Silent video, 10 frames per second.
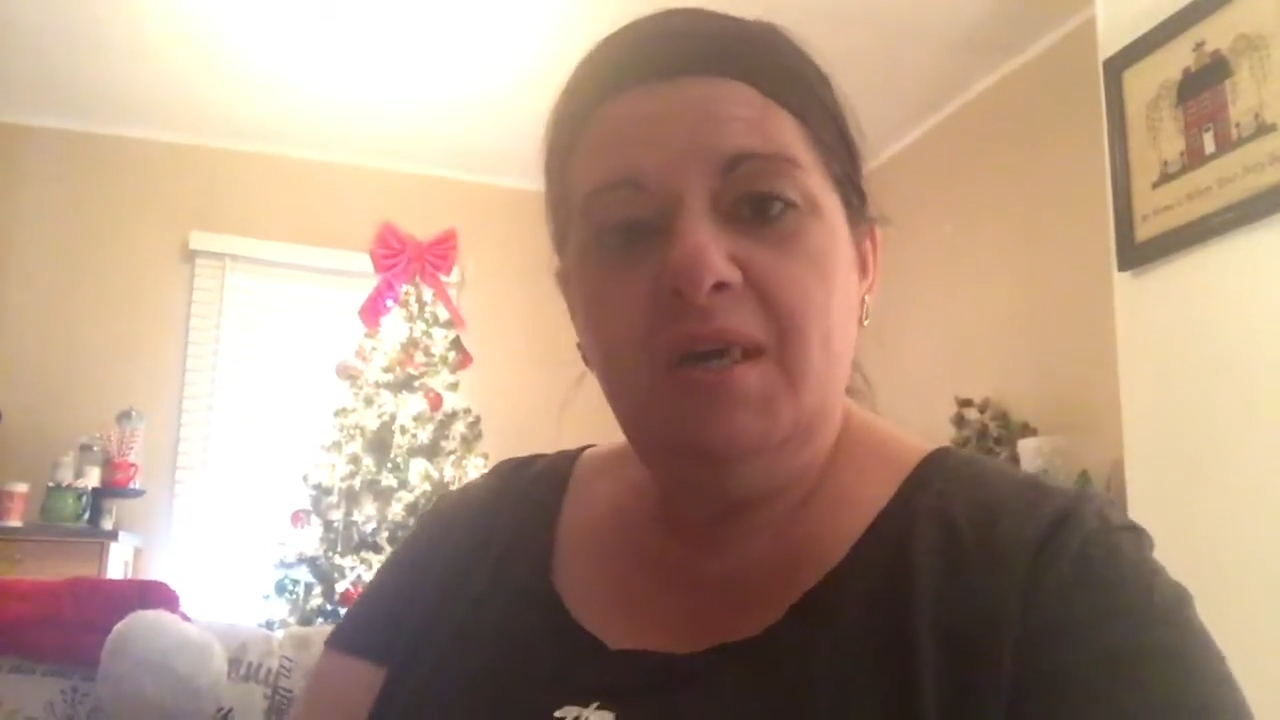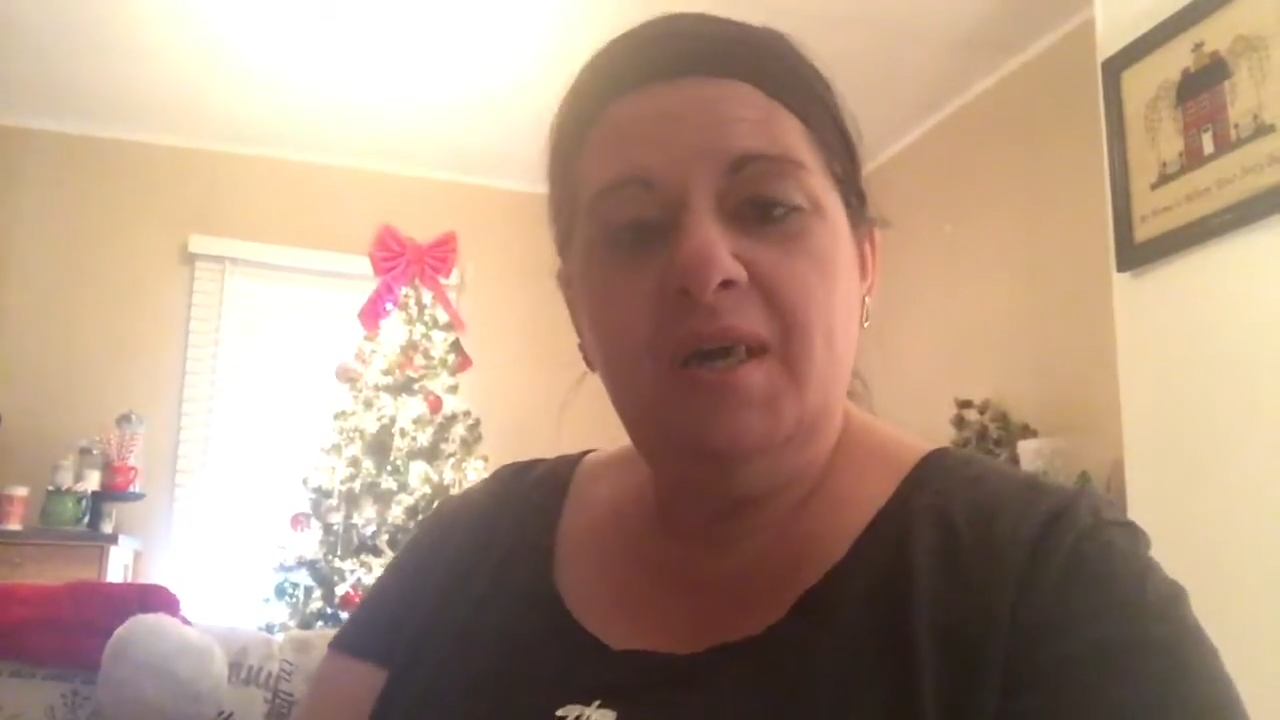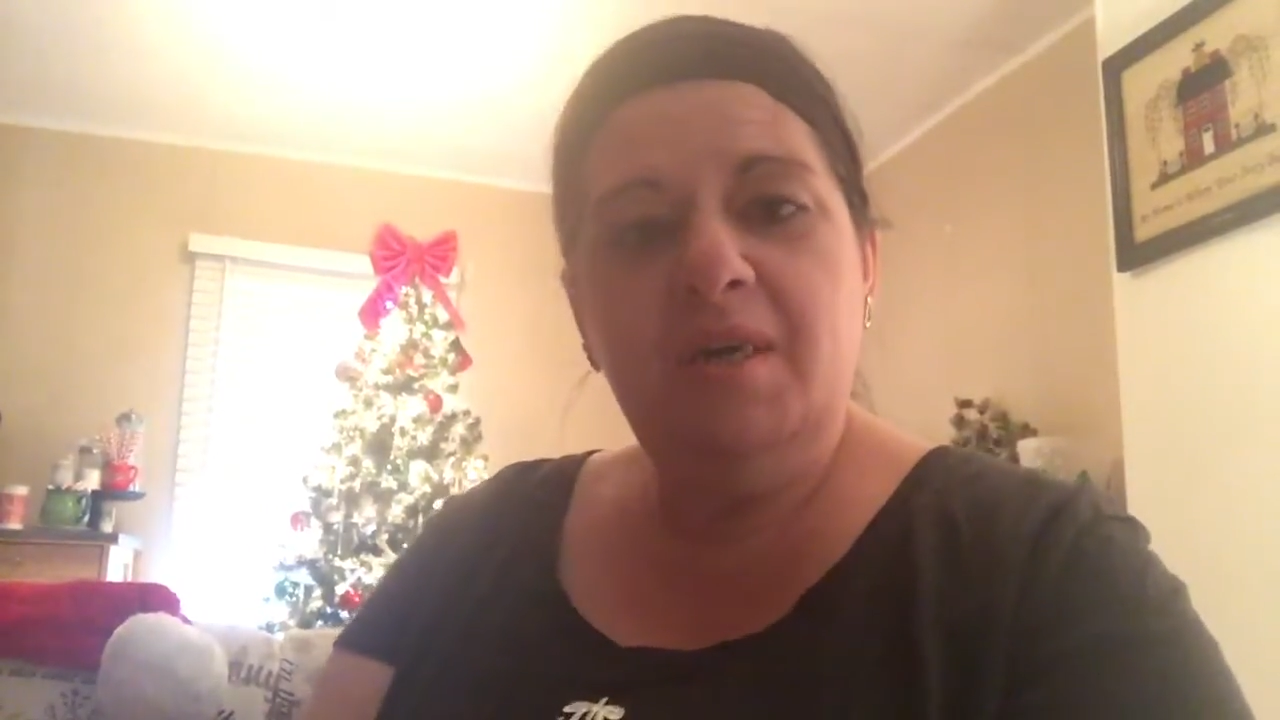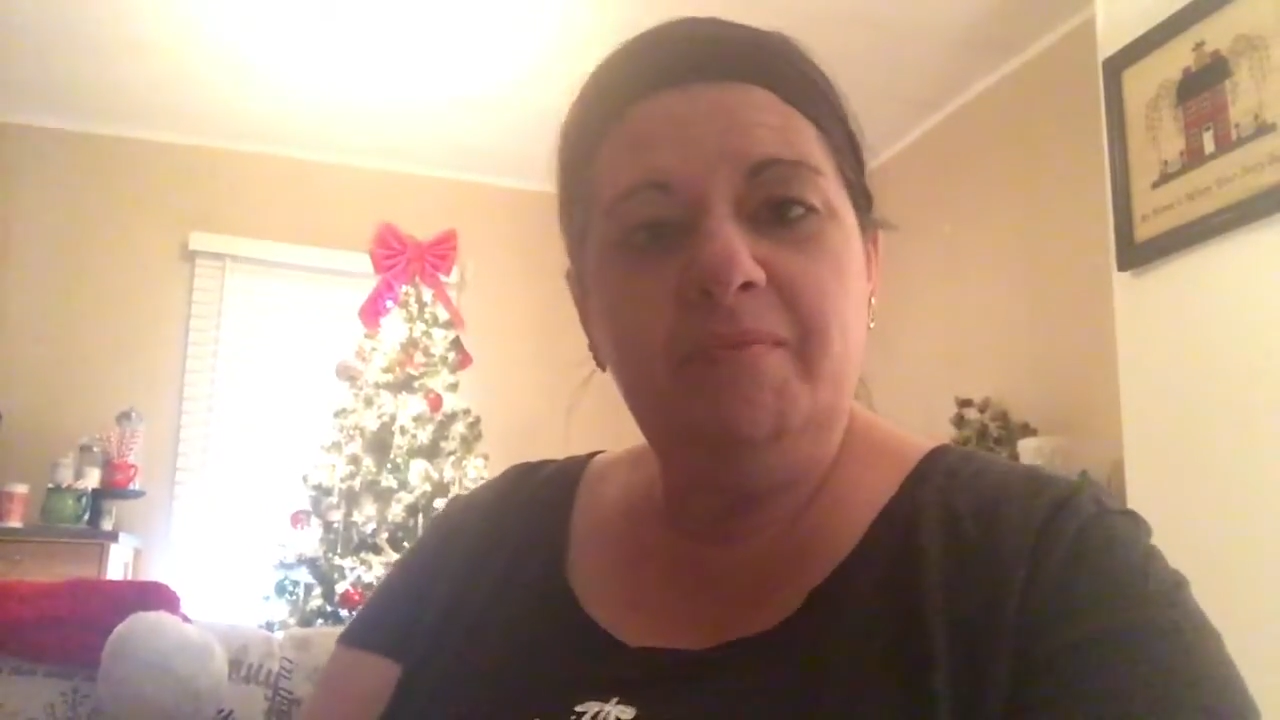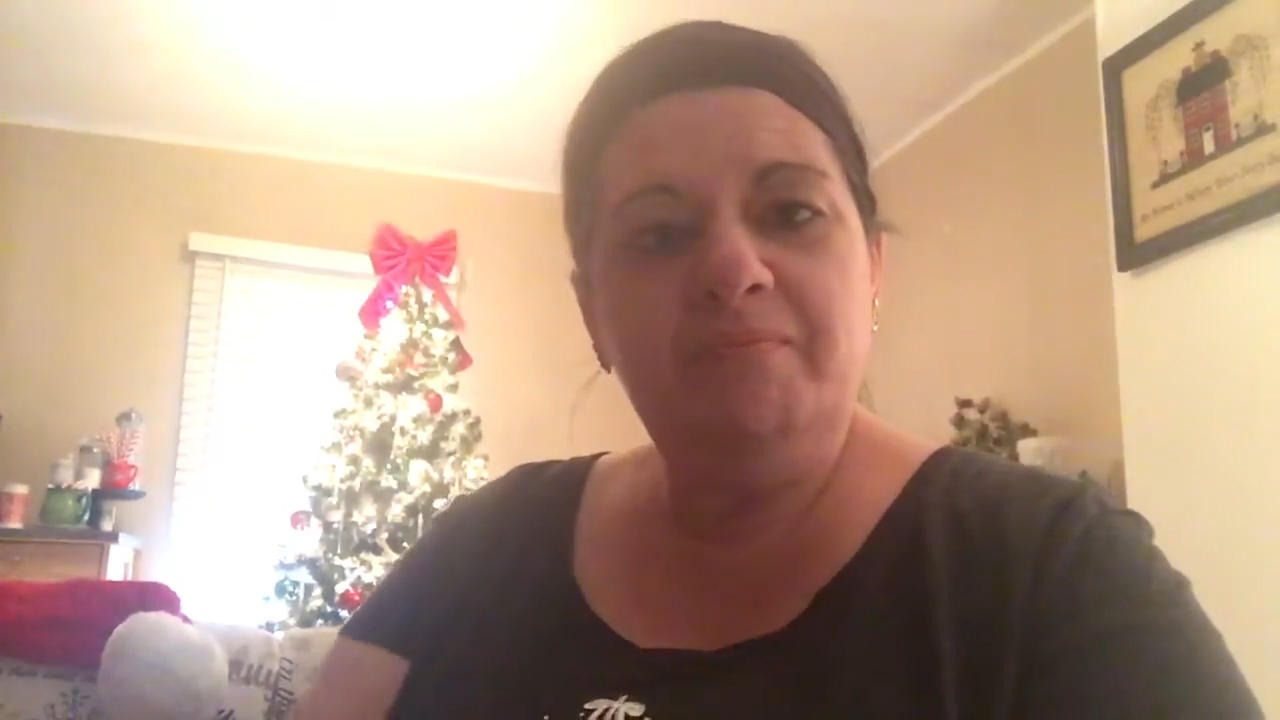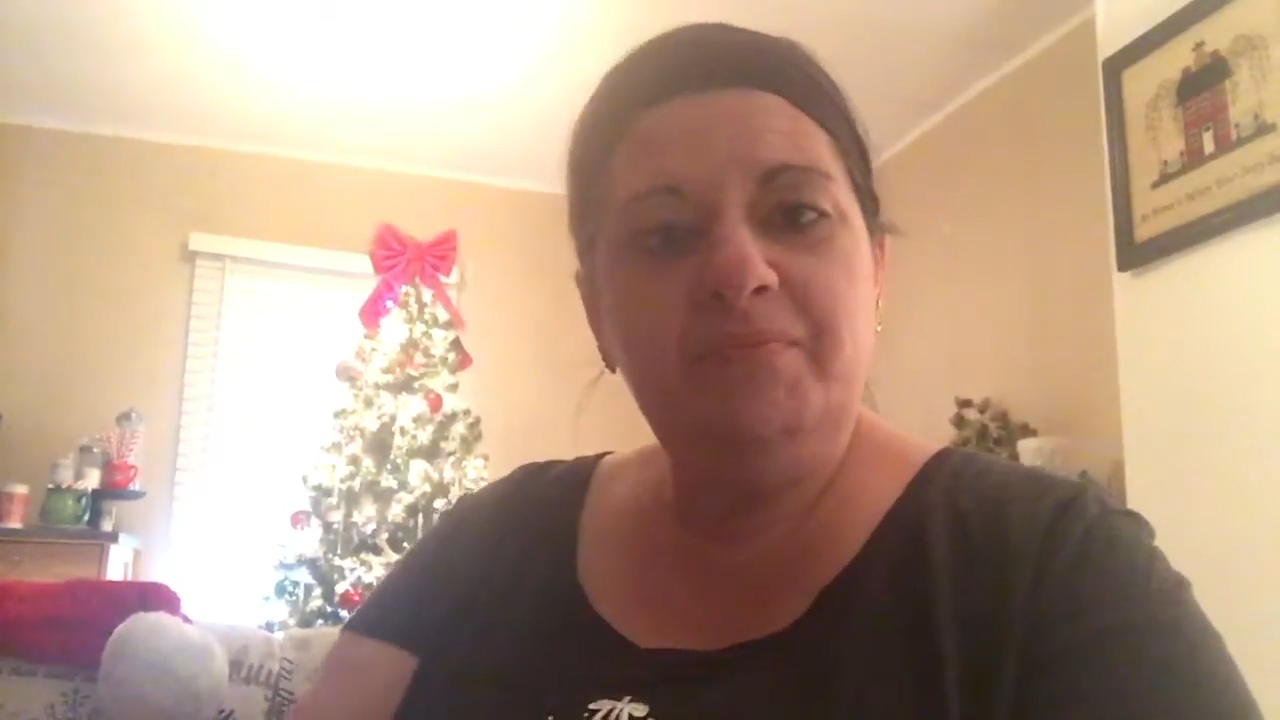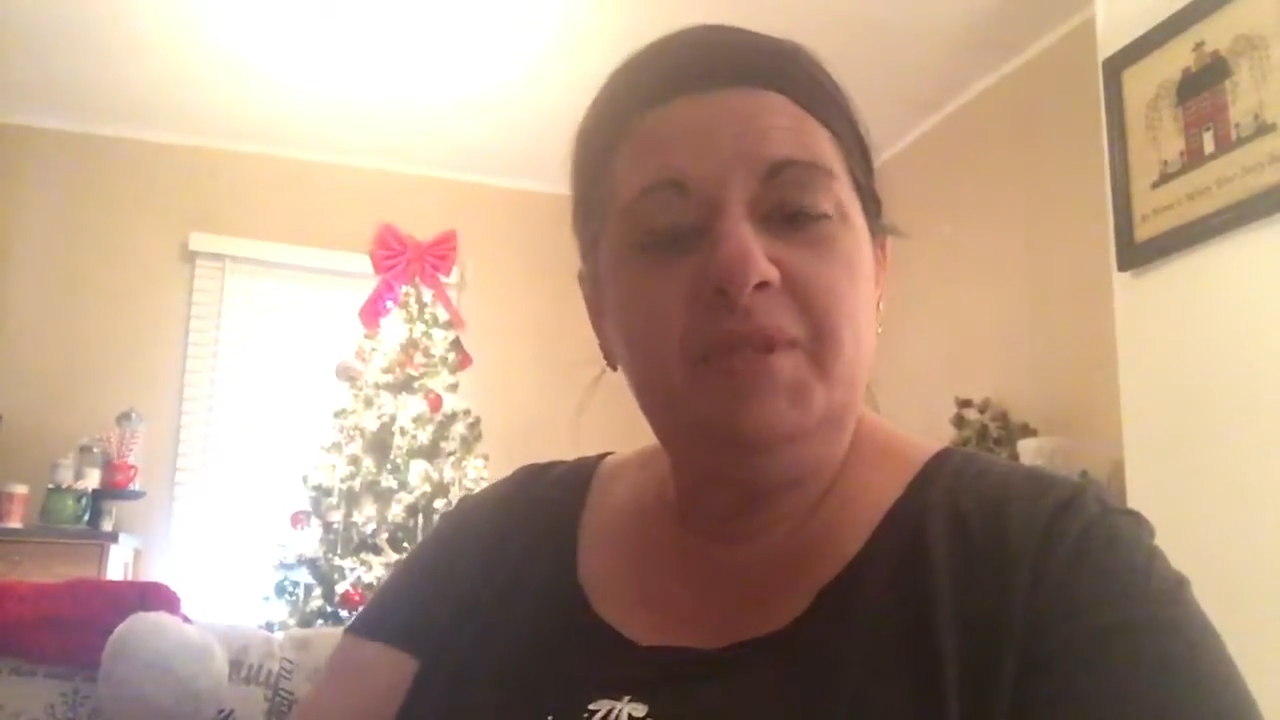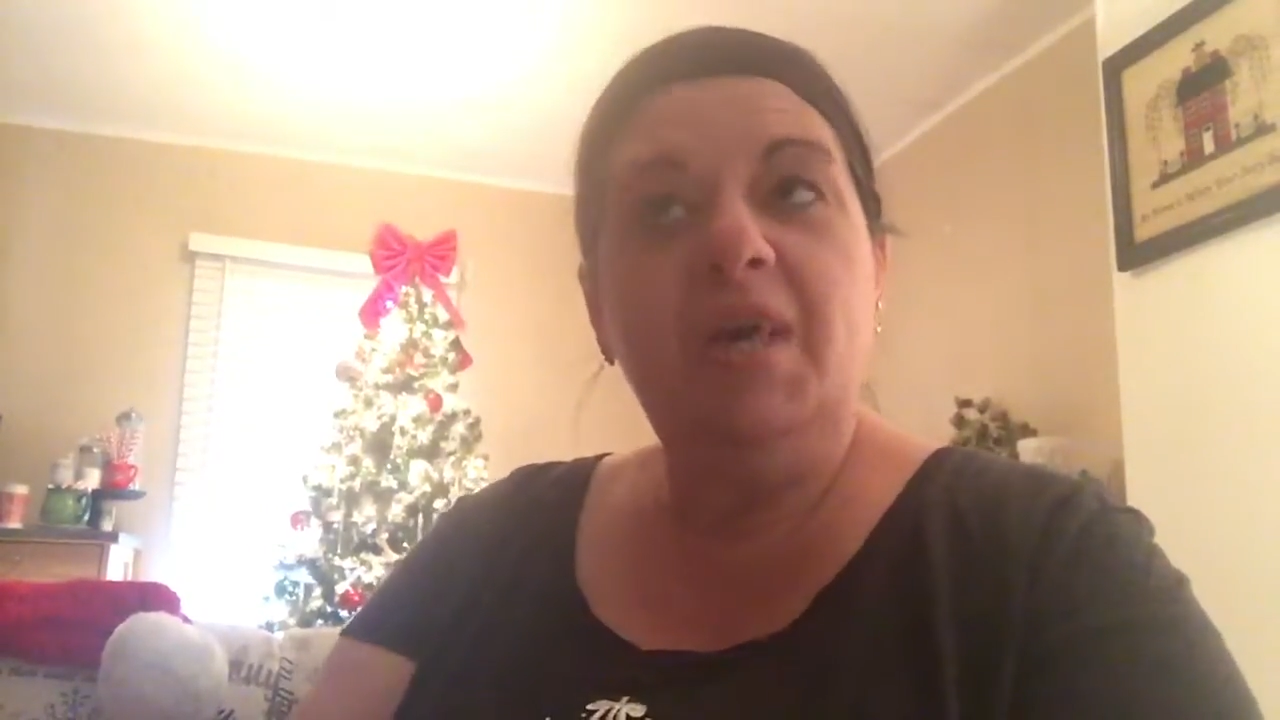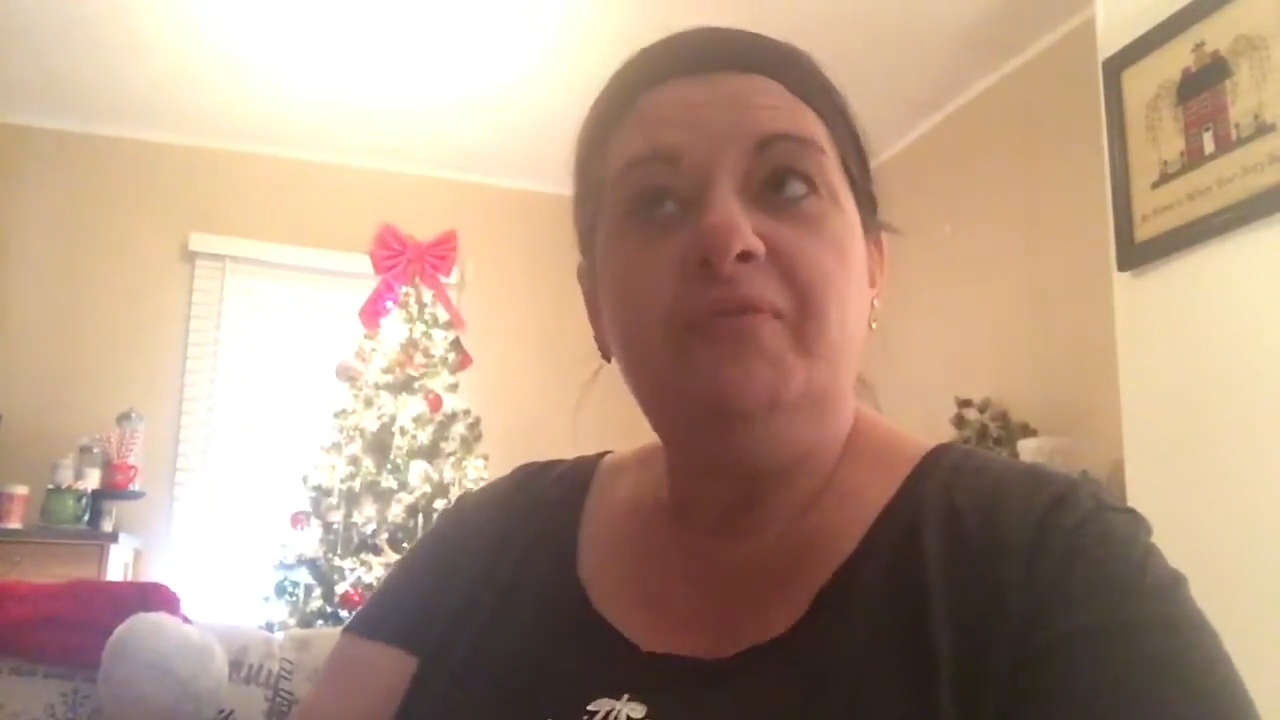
Um, our